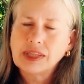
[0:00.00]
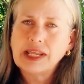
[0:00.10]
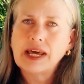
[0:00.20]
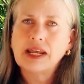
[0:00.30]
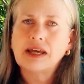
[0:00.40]

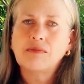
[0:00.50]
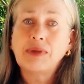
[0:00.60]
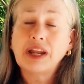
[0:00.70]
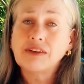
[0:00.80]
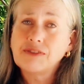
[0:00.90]
then it
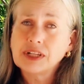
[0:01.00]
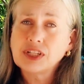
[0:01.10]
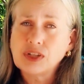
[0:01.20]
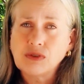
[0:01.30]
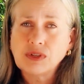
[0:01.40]

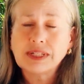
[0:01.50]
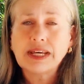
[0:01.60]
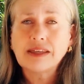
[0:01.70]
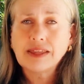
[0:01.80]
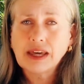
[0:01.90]
benefits you to
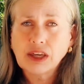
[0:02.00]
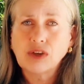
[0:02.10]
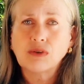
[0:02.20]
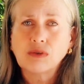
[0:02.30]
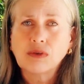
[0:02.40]
say thank
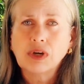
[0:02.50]
you.